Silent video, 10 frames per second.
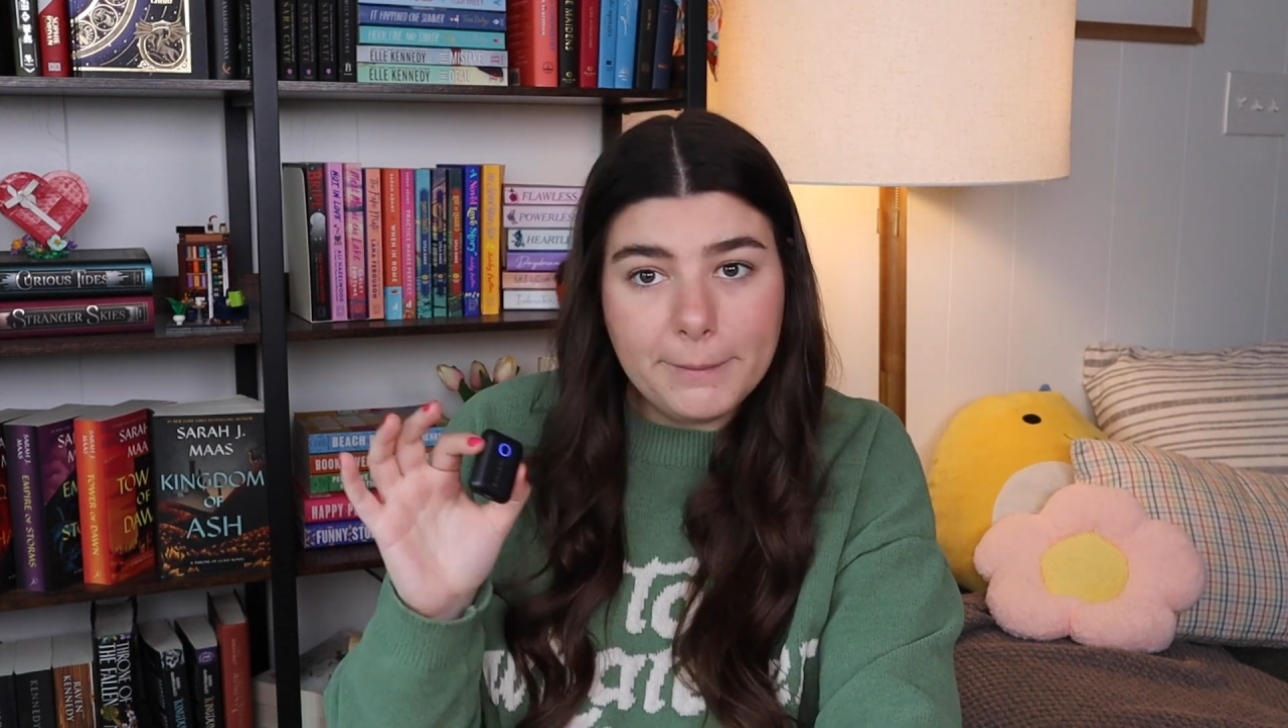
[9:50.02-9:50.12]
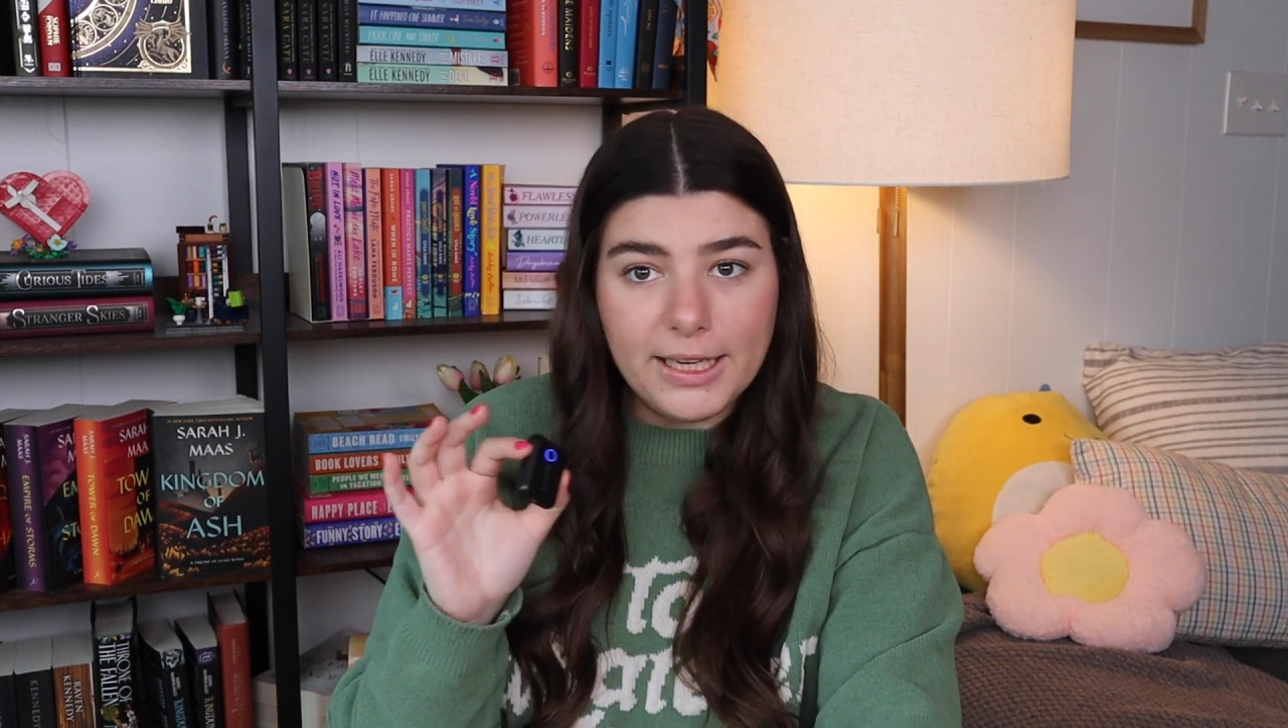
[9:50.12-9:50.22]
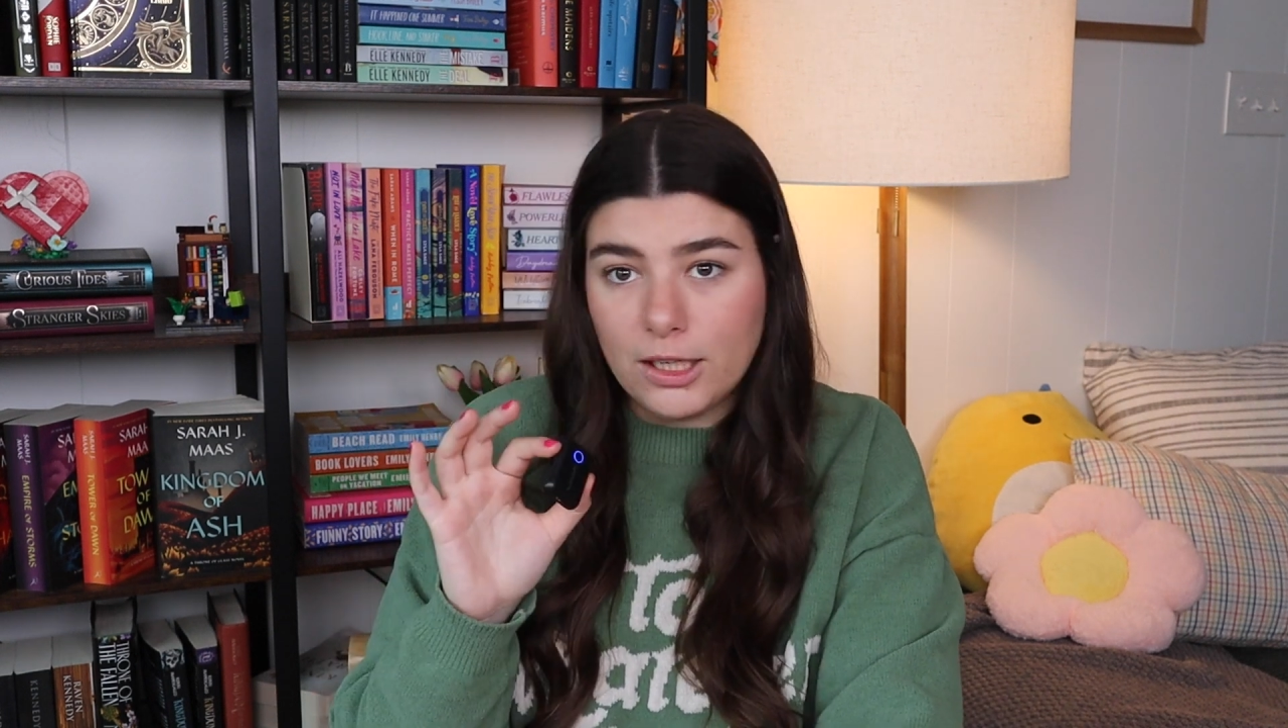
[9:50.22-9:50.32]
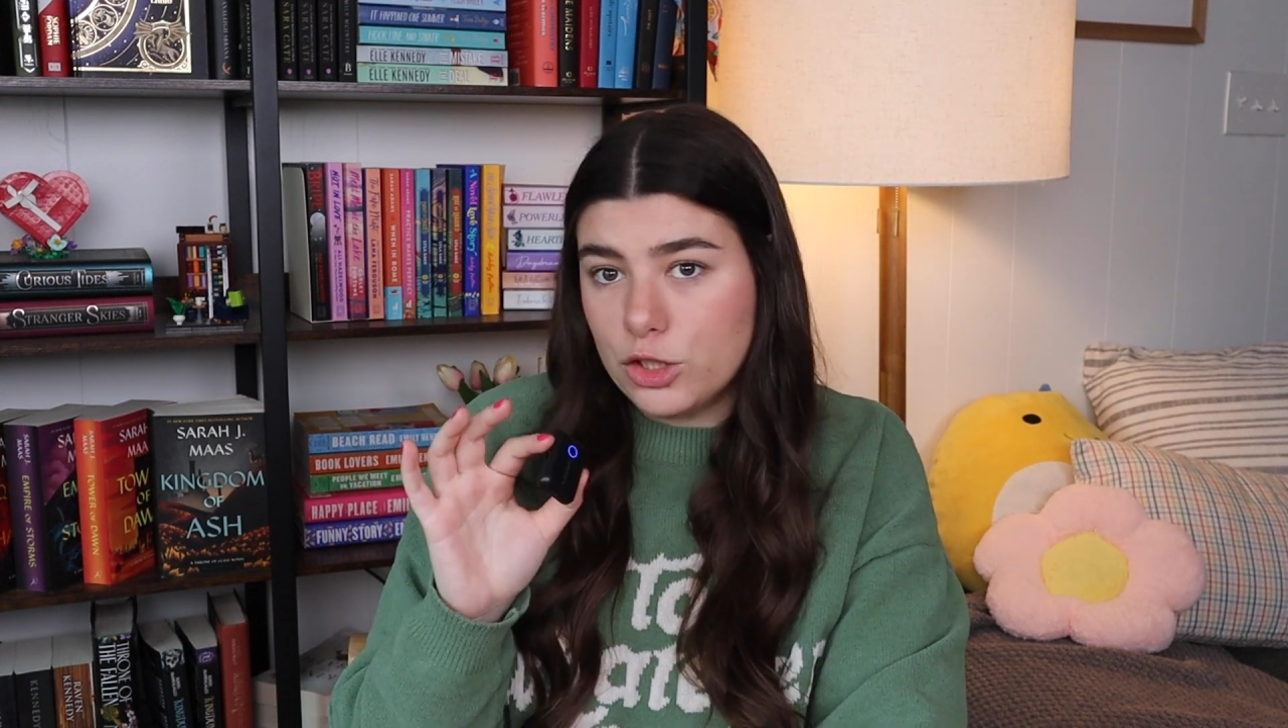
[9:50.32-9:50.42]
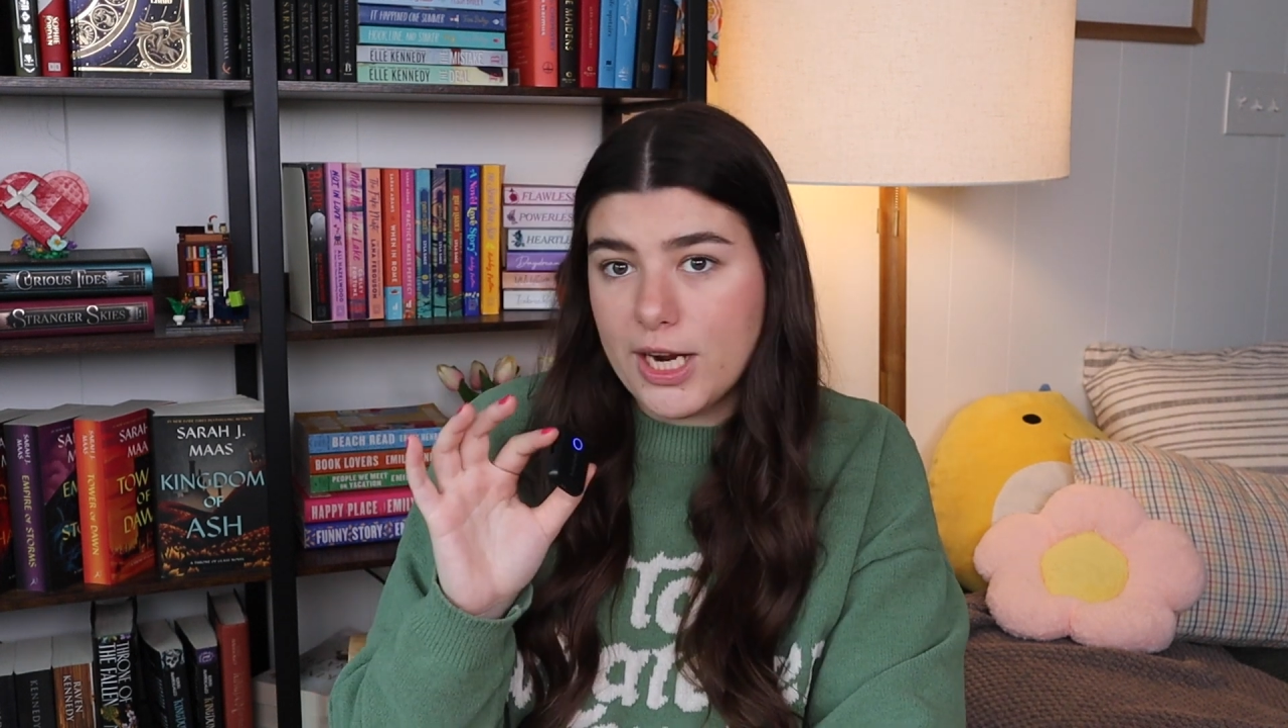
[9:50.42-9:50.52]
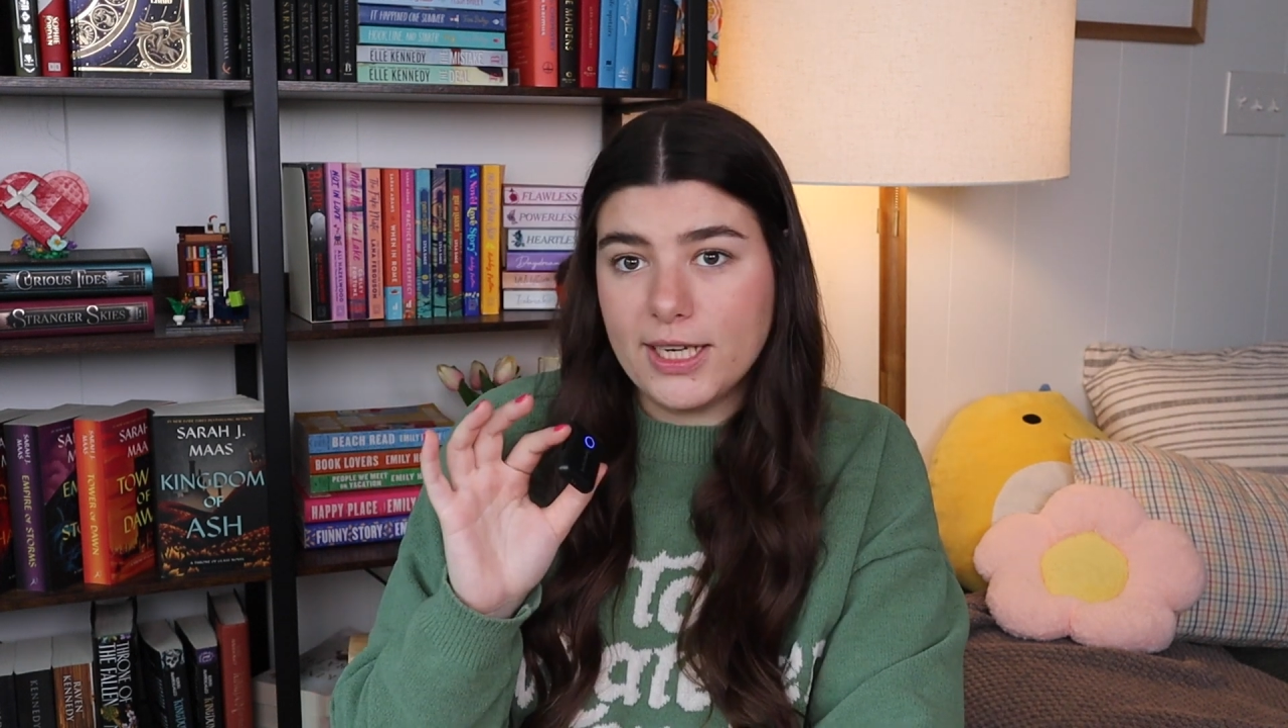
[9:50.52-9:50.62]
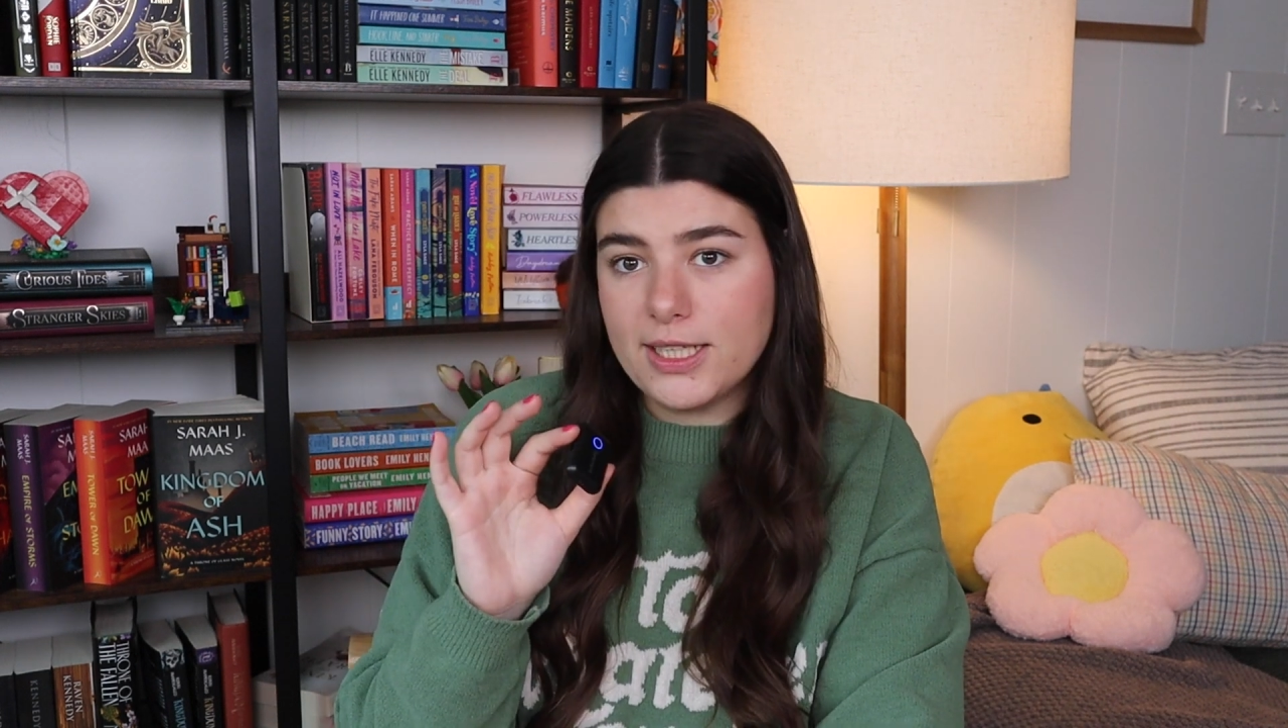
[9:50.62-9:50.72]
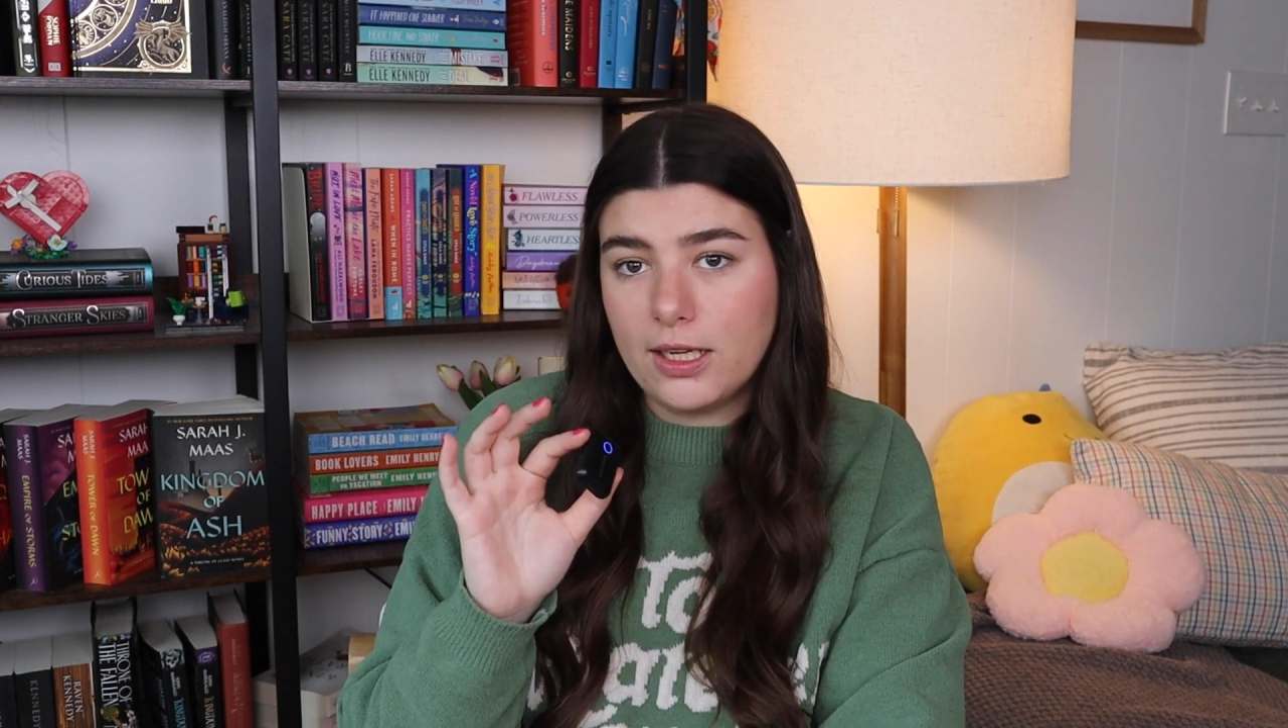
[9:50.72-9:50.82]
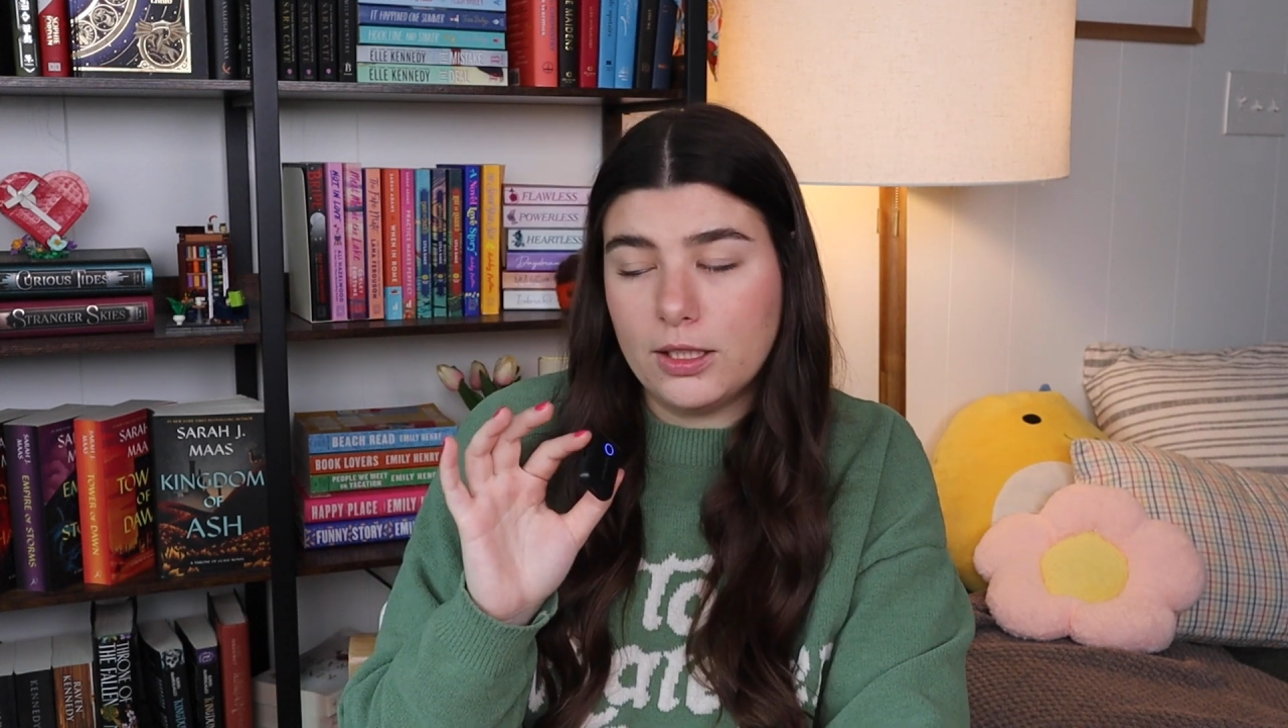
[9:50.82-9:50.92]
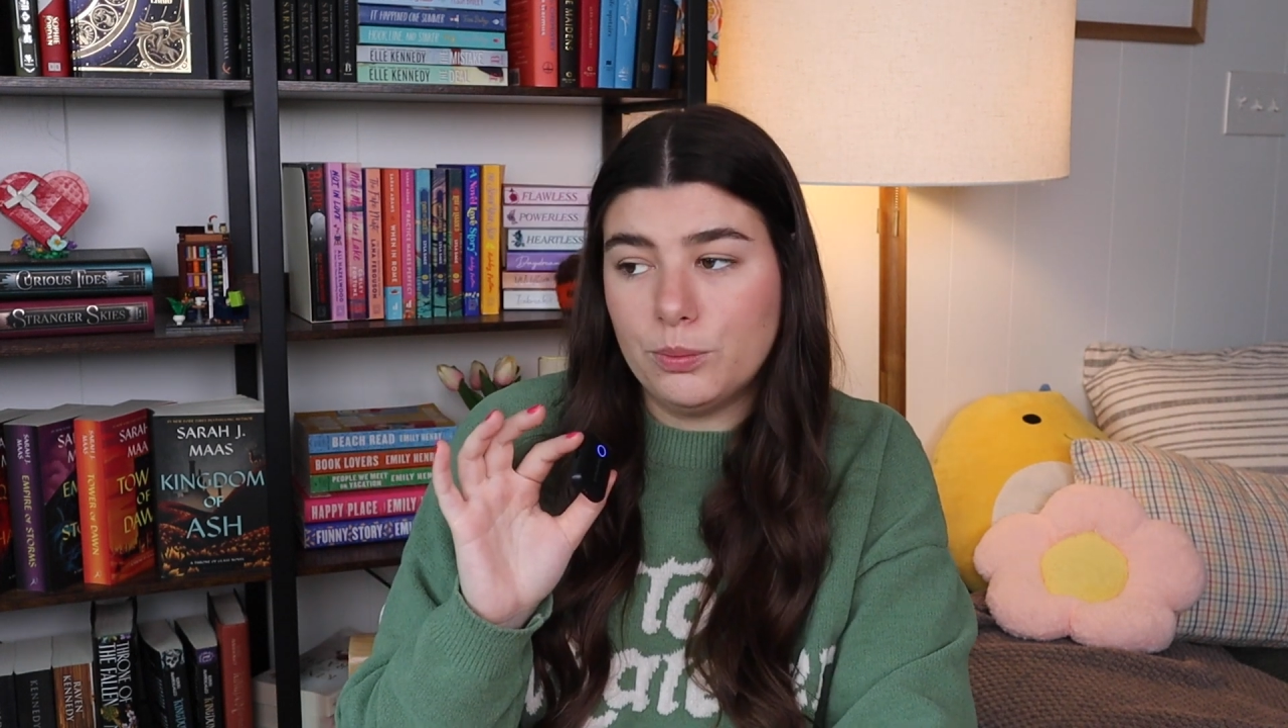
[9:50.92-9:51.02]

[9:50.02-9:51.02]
being tracked down